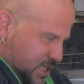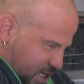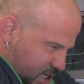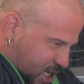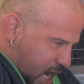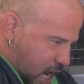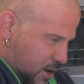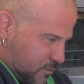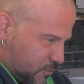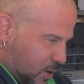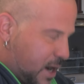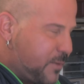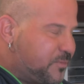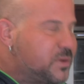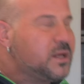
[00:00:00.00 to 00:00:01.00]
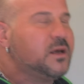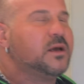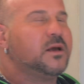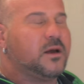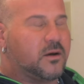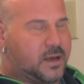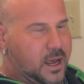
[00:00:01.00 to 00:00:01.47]
Right. Clearly, this
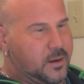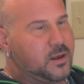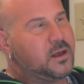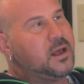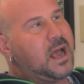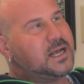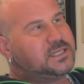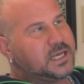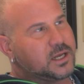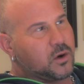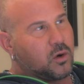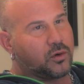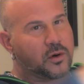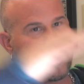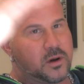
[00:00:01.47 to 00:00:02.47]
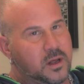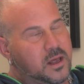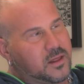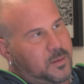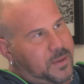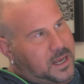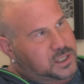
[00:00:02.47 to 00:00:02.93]
one discussion wasn't going
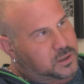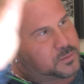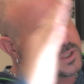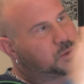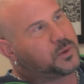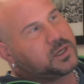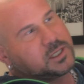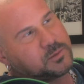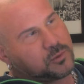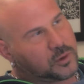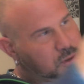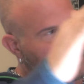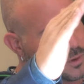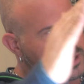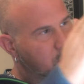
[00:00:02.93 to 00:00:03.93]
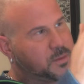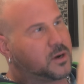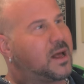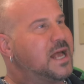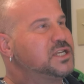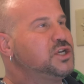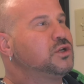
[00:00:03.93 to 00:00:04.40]
to end the debate
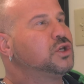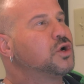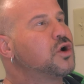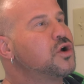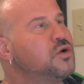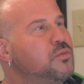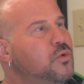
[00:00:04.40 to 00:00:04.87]
anytime soon,